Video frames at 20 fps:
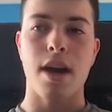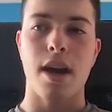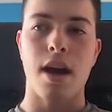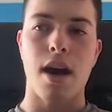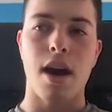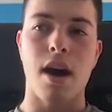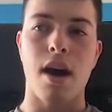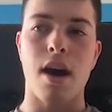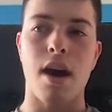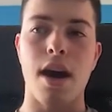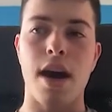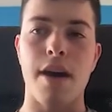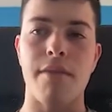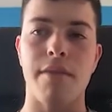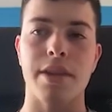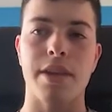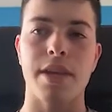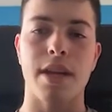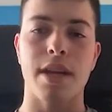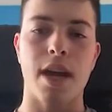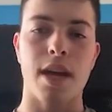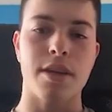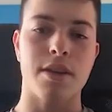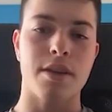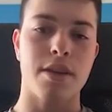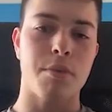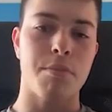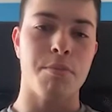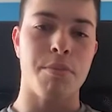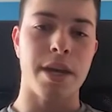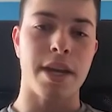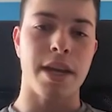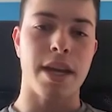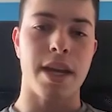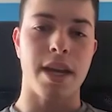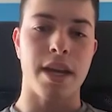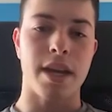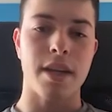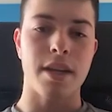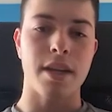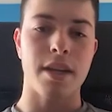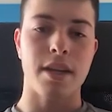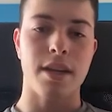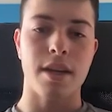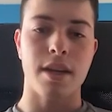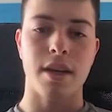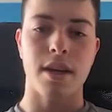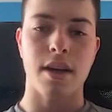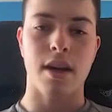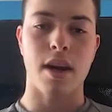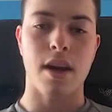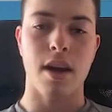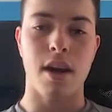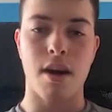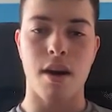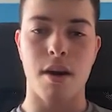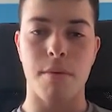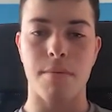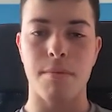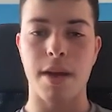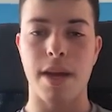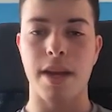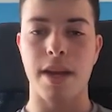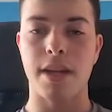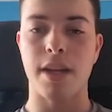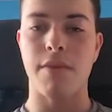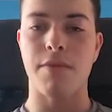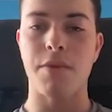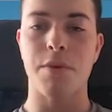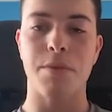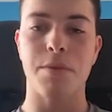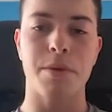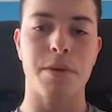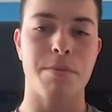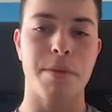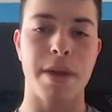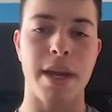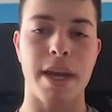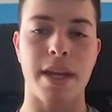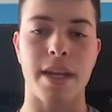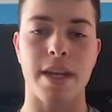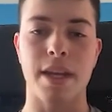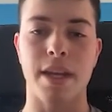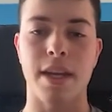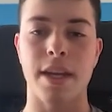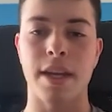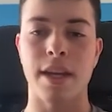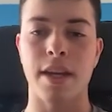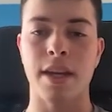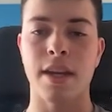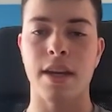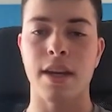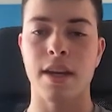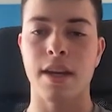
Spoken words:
everything kind of took a big hit, and everyone was panicking.